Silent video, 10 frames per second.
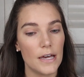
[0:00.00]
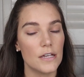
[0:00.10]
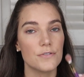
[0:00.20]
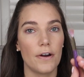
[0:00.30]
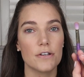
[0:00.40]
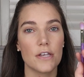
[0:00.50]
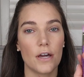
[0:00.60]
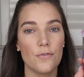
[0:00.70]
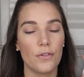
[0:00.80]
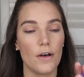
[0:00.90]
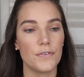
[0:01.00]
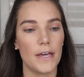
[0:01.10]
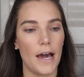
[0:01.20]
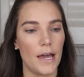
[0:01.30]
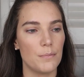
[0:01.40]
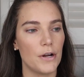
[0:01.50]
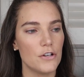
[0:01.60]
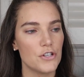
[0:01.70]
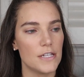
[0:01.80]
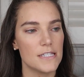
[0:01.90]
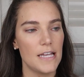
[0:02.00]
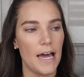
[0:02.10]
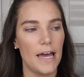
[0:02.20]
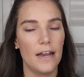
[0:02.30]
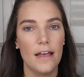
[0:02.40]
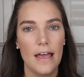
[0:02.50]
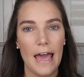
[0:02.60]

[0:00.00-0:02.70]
As far as like a fluffy eye brush, it's not